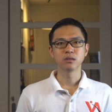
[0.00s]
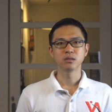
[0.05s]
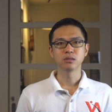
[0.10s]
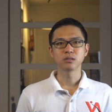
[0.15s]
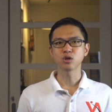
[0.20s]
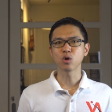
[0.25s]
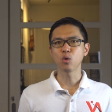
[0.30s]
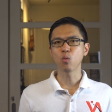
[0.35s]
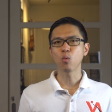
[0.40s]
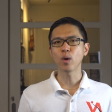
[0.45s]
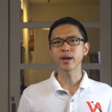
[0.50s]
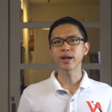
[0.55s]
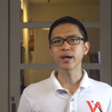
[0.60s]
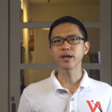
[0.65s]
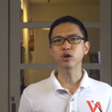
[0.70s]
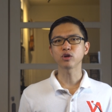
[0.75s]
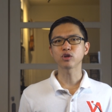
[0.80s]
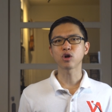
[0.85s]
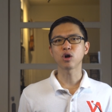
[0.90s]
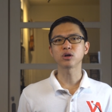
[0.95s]
So what are
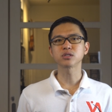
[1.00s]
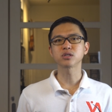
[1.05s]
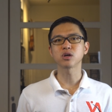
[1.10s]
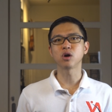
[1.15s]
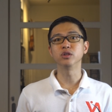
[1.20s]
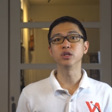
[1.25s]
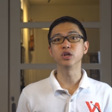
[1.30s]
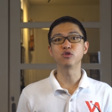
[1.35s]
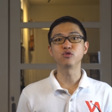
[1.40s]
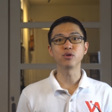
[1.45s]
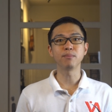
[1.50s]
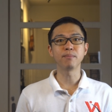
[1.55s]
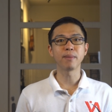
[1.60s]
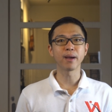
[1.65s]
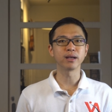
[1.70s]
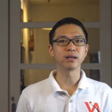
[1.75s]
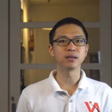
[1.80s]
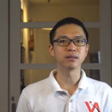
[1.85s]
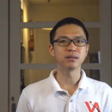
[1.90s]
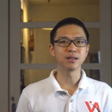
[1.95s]
your thoughts on the three
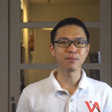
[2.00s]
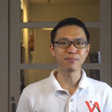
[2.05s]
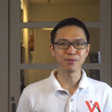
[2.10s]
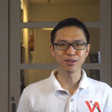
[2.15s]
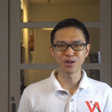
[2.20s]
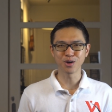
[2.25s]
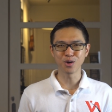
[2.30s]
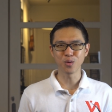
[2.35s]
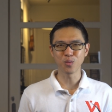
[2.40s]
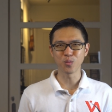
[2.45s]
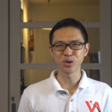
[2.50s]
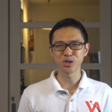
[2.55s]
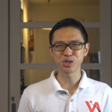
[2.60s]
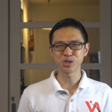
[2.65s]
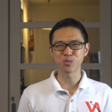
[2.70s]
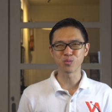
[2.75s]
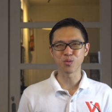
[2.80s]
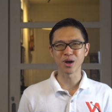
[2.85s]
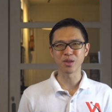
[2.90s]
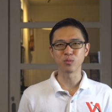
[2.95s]
banks? Let me know
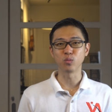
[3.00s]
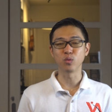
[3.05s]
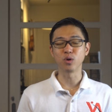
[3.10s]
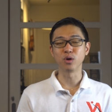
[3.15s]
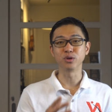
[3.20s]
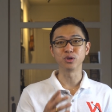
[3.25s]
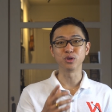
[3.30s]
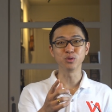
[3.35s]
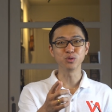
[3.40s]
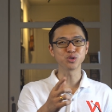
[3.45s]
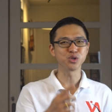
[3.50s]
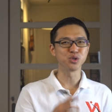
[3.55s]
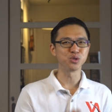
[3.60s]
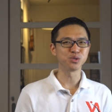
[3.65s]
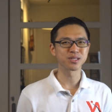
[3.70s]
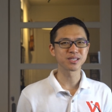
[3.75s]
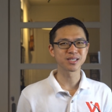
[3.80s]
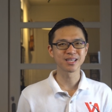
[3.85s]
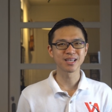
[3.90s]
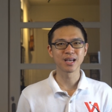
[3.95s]
which one will you
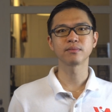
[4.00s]
choose.